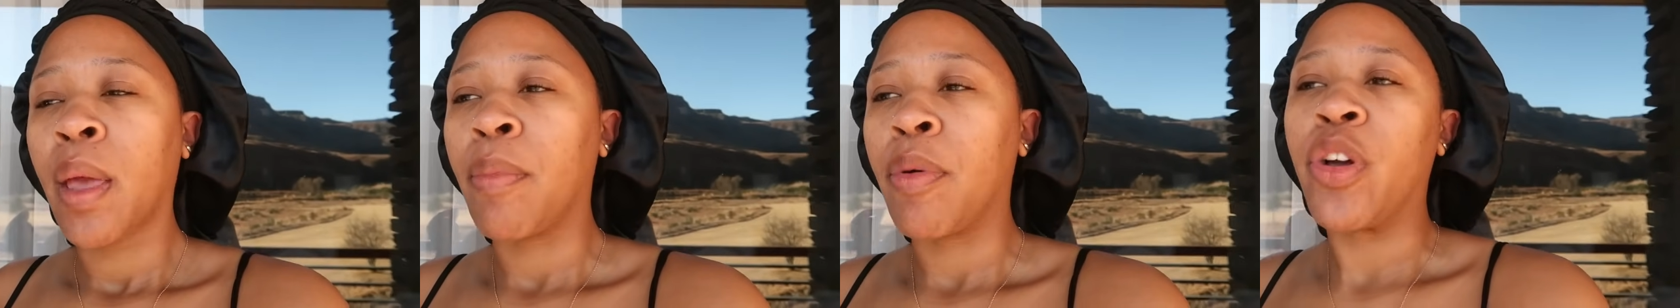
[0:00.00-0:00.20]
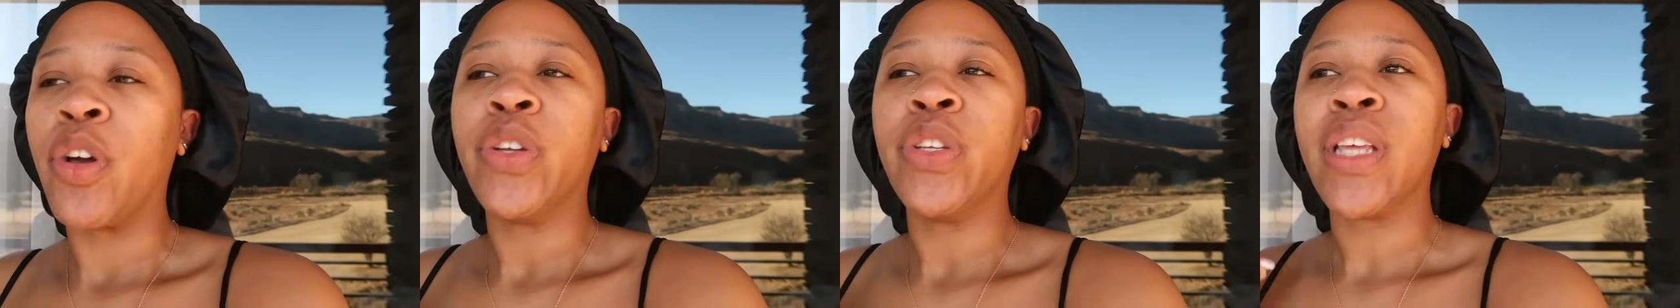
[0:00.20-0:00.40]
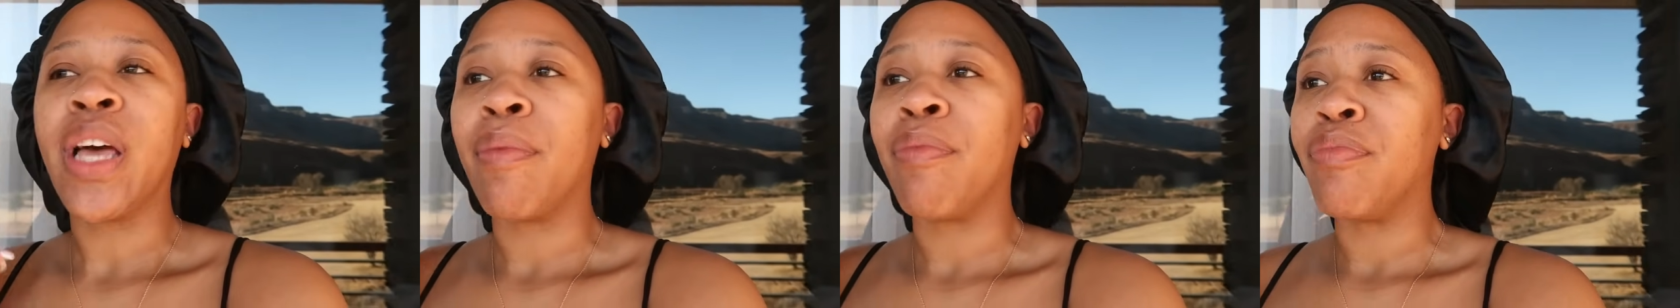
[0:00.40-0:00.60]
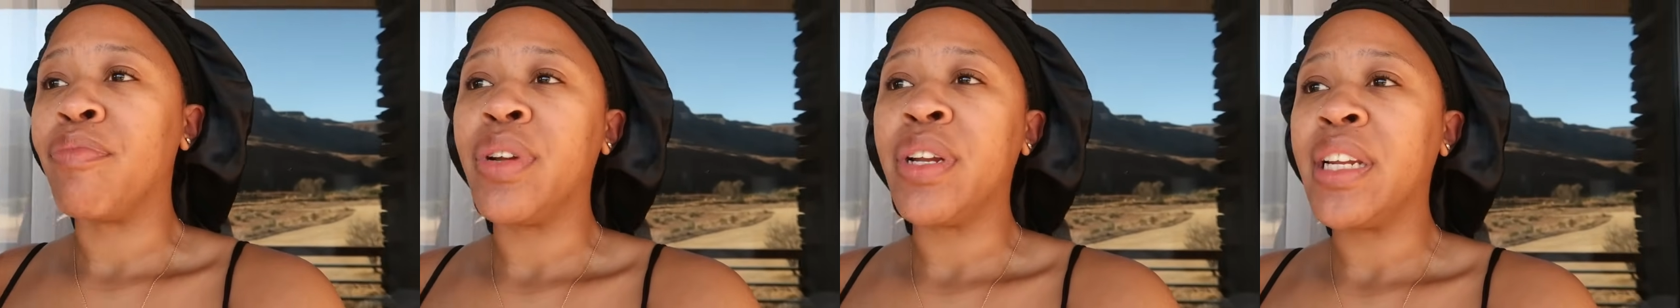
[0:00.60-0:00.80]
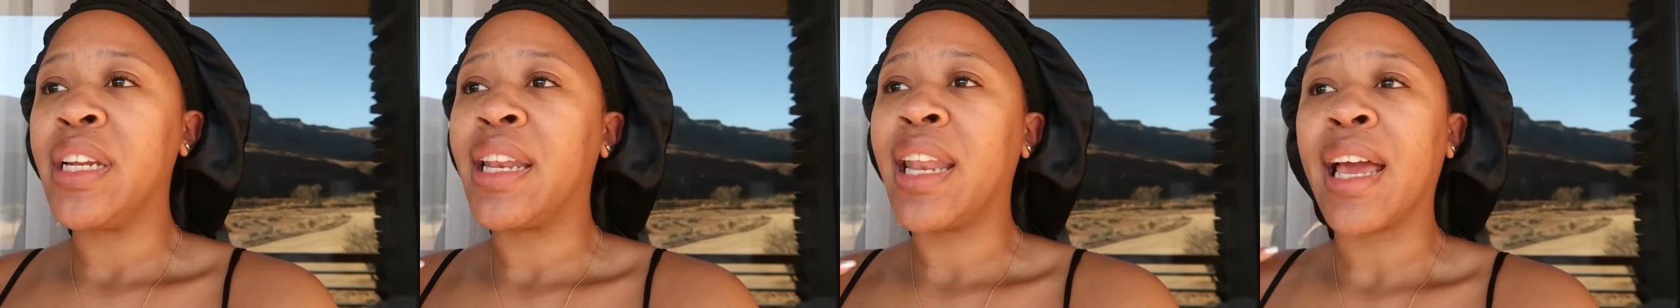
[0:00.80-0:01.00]
because I'm
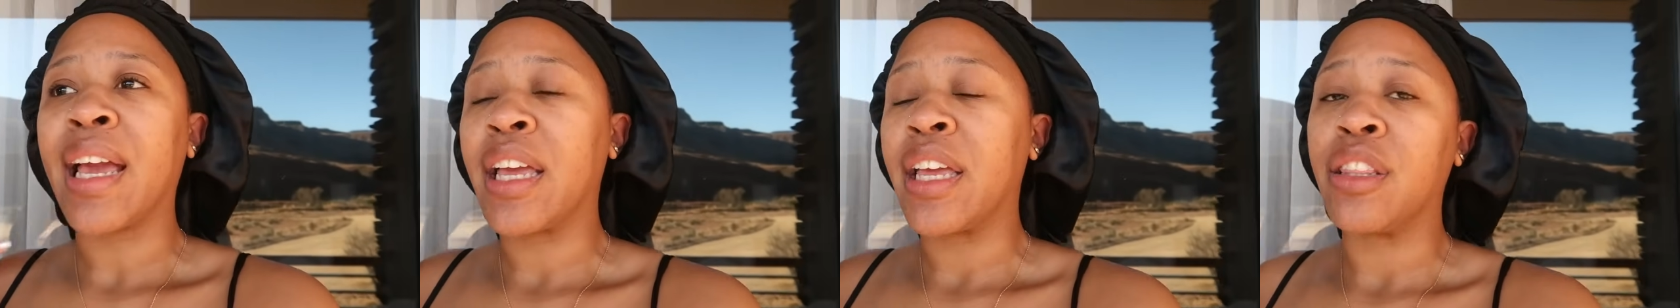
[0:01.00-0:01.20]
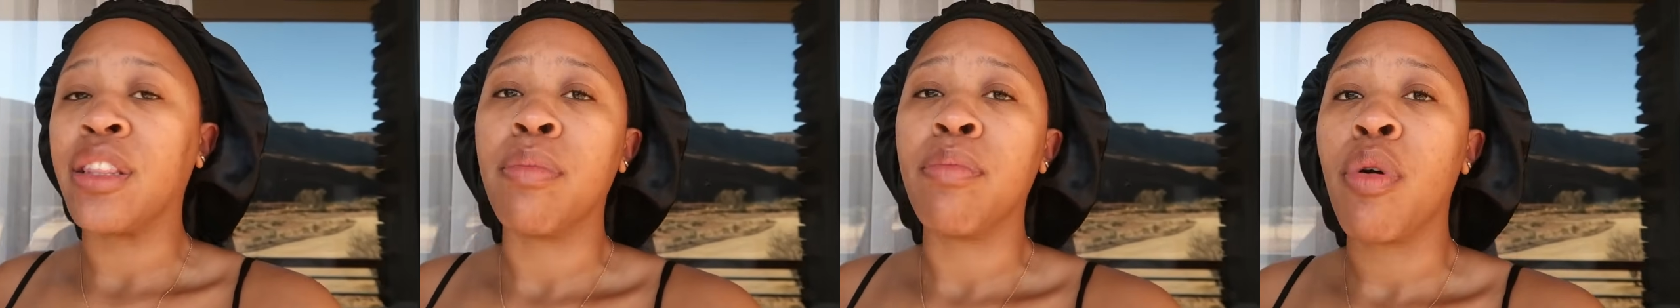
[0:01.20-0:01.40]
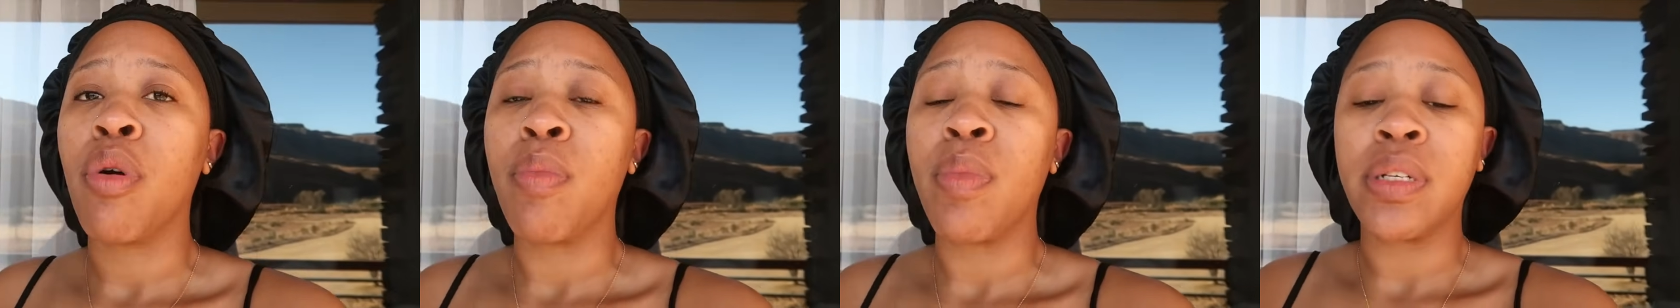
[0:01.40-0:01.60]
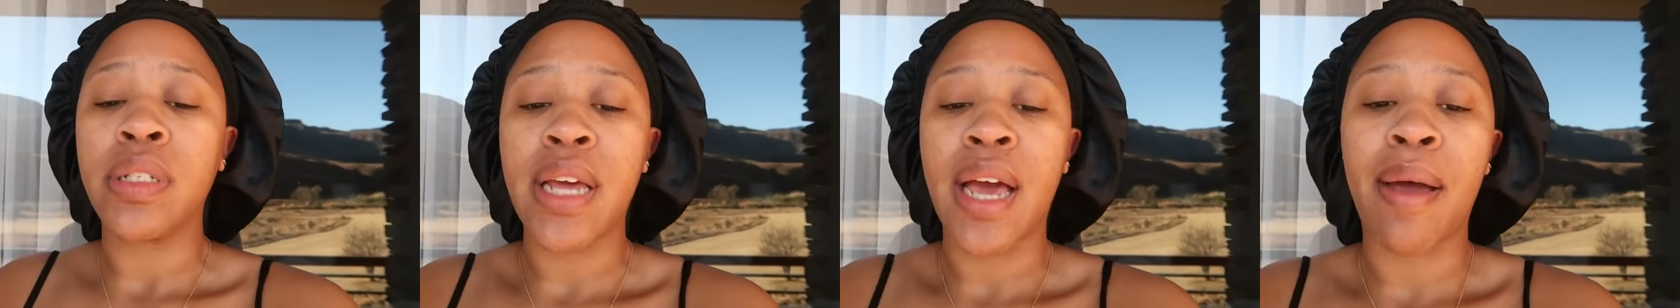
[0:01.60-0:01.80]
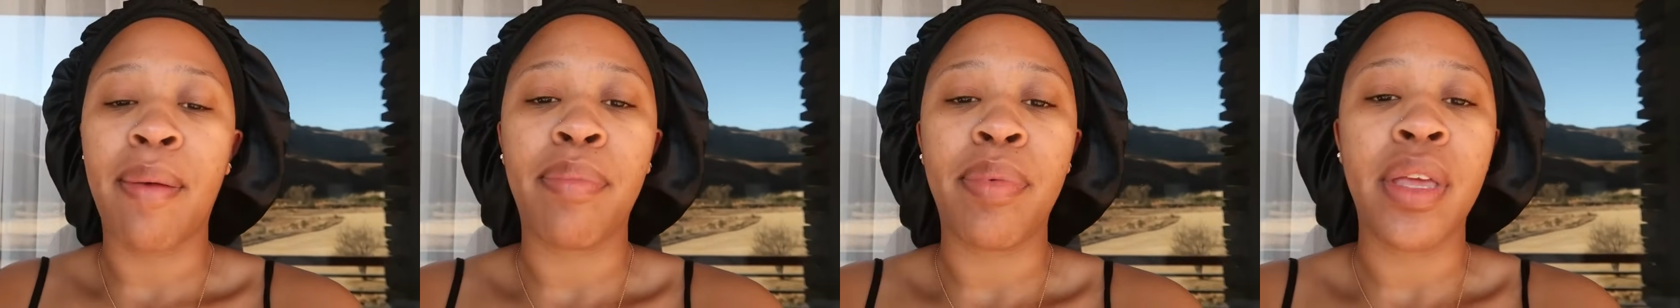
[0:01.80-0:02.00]
really like in the
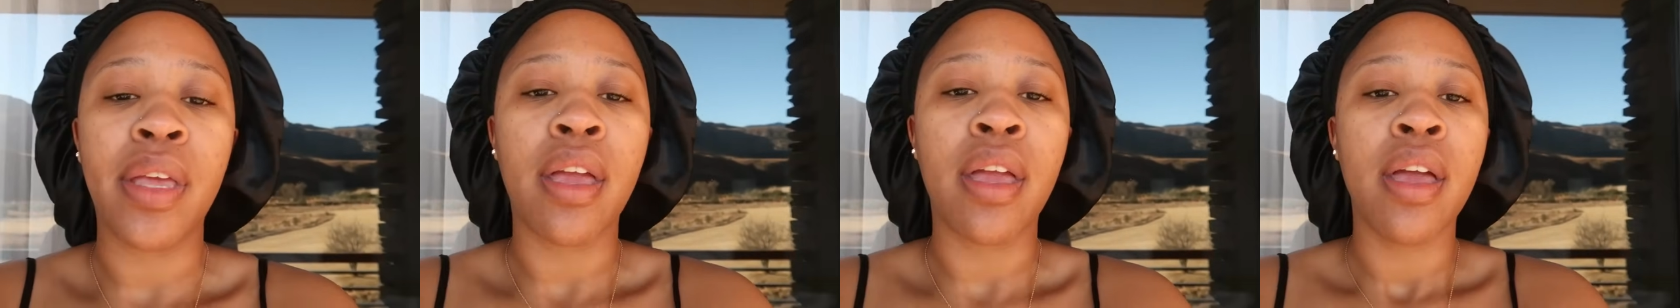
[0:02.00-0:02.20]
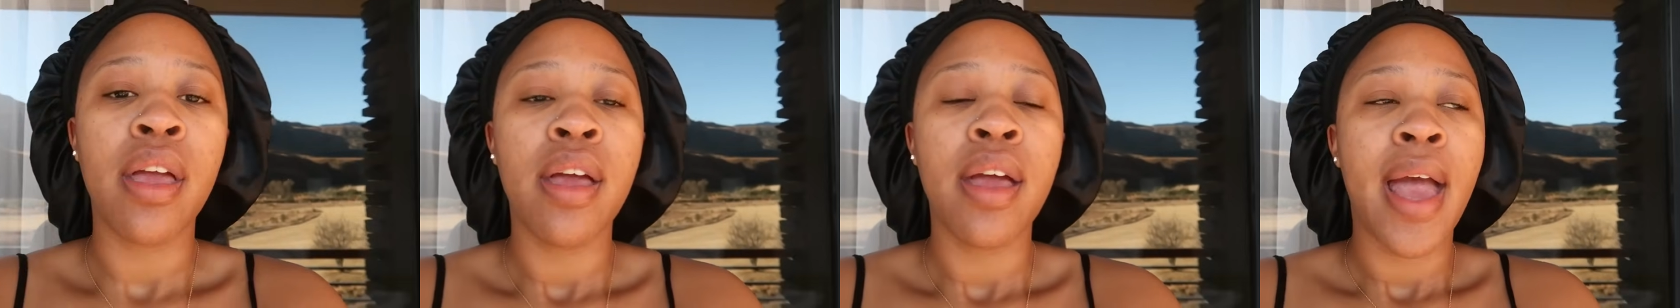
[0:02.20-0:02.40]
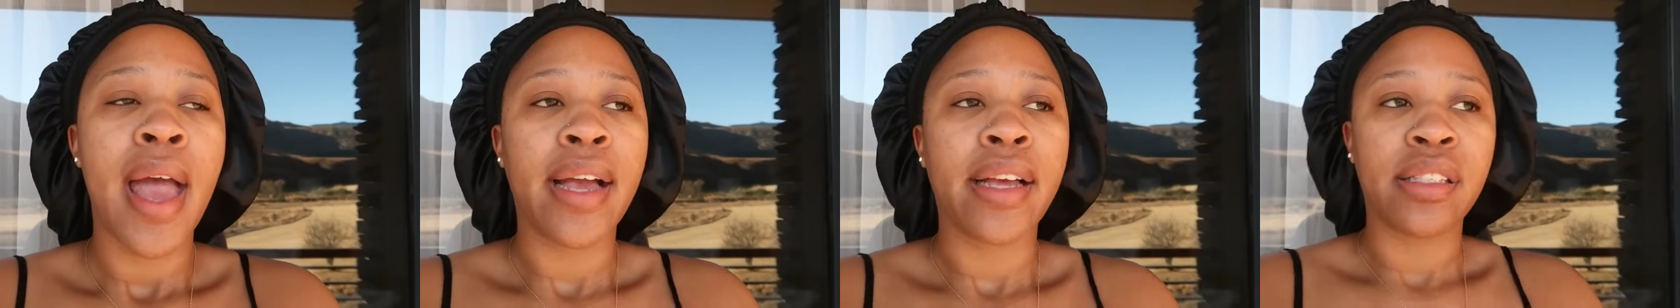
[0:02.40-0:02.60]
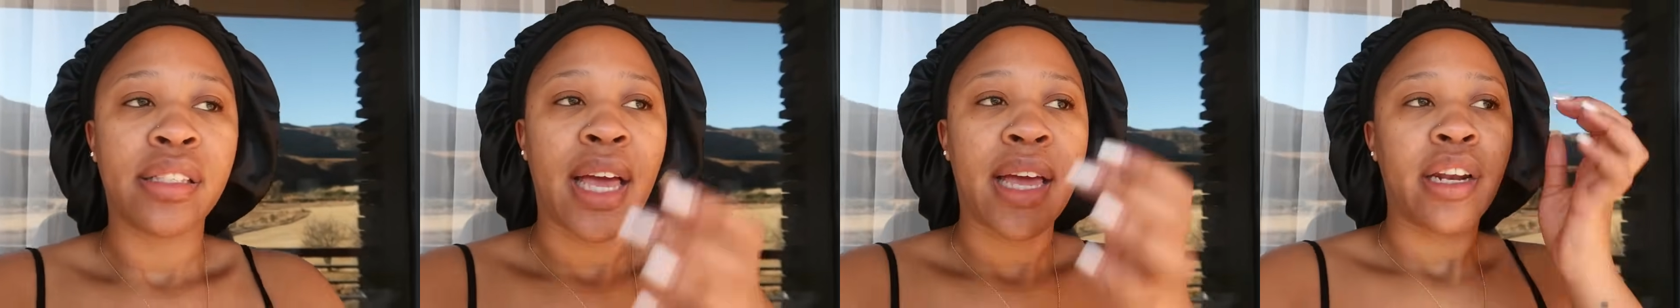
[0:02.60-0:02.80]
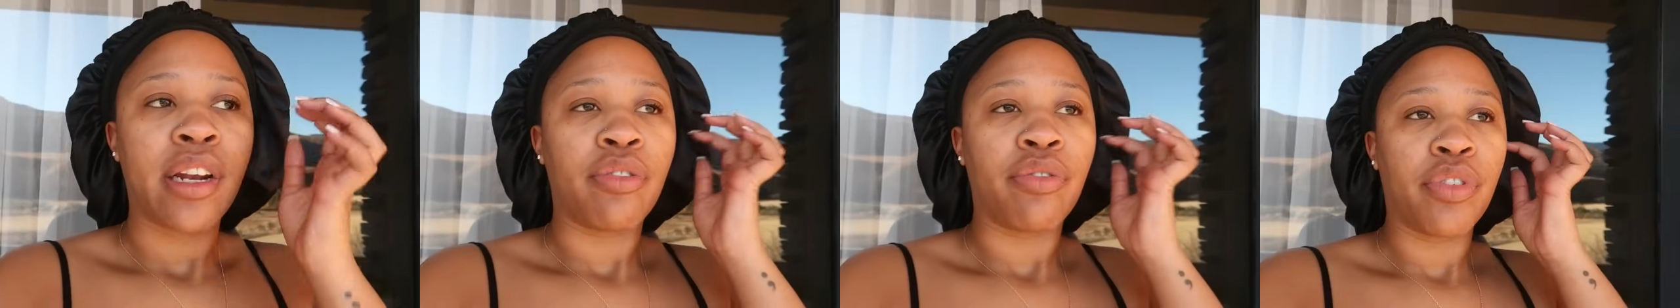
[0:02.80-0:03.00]
moment, happy,
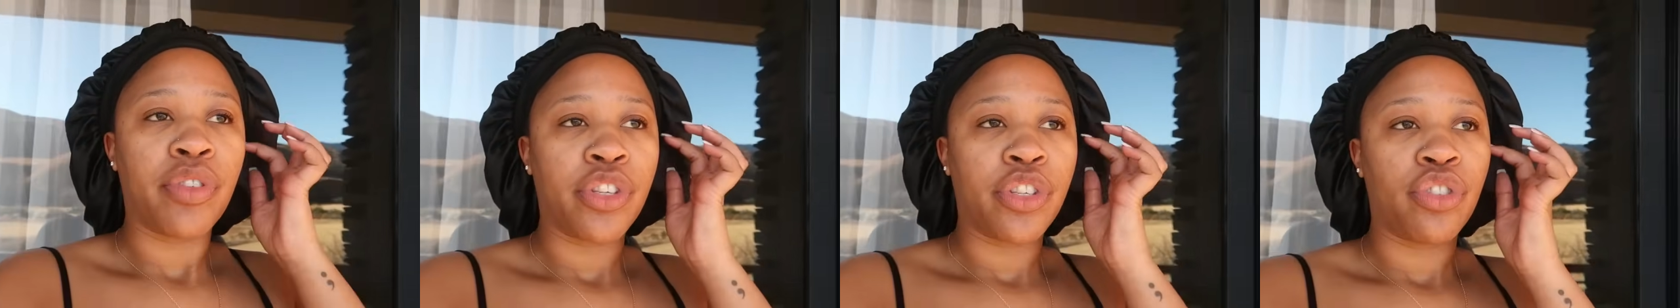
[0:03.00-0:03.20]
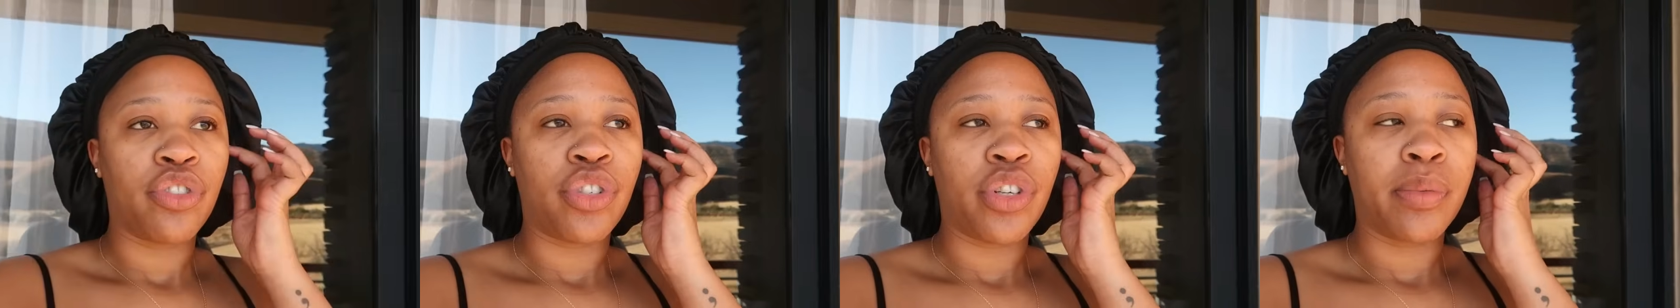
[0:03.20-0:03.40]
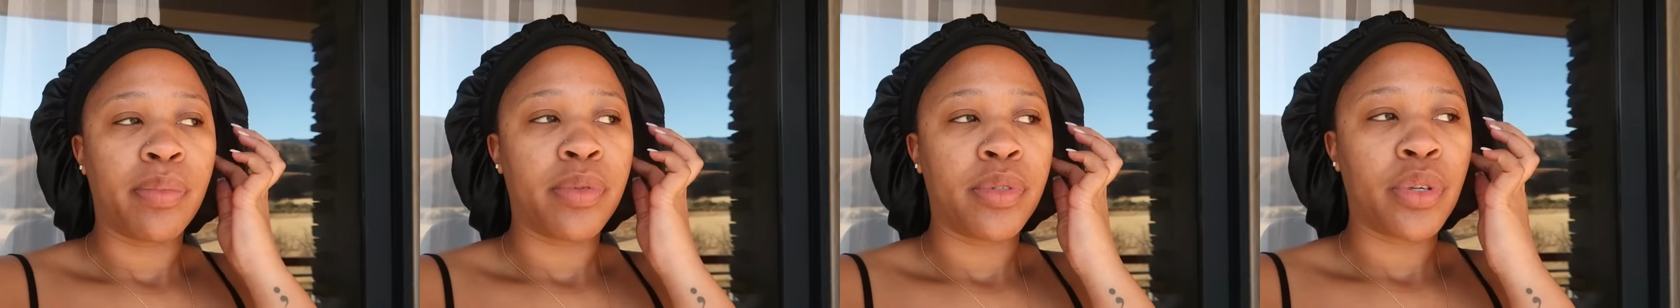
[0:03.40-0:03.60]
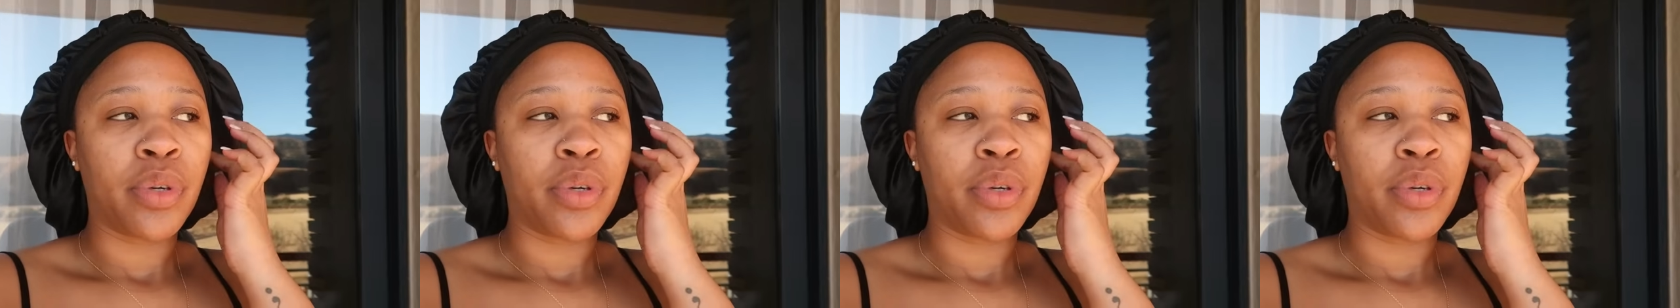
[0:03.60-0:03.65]
excited for this trip.